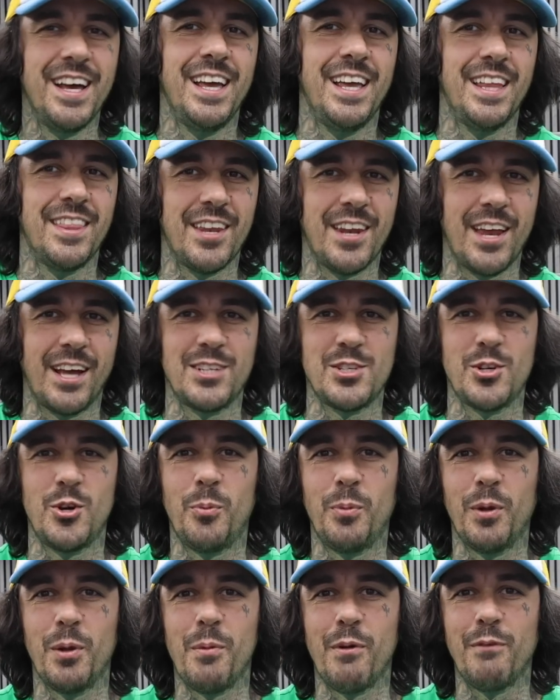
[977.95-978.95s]
in the next
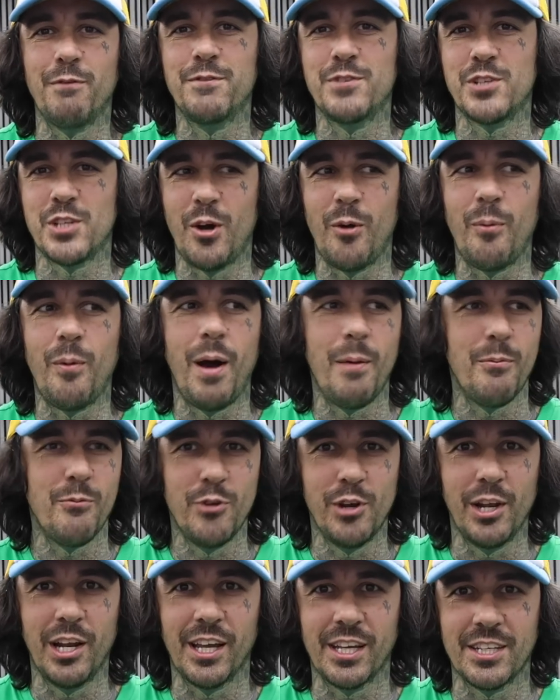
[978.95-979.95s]
couple of months, so I'm
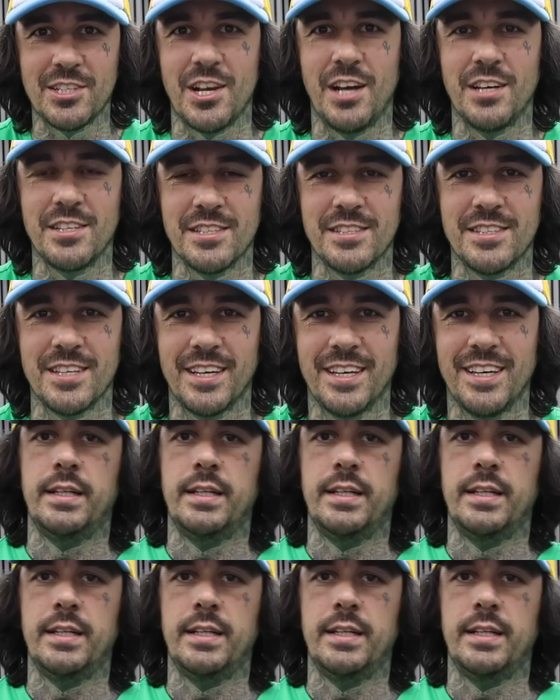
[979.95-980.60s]
really excited.